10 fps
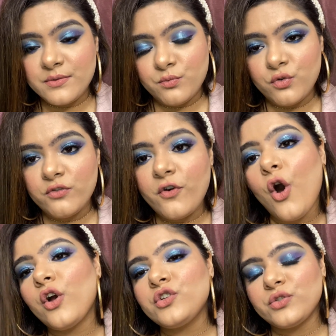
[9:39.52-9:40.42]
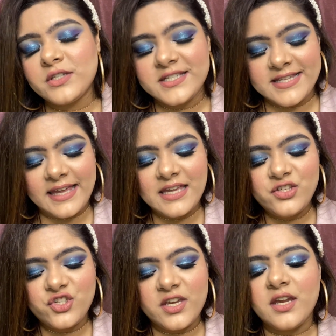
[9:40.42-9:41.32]
move on to the
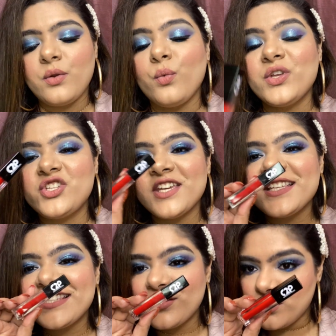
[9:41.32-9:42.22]
second shade, which is the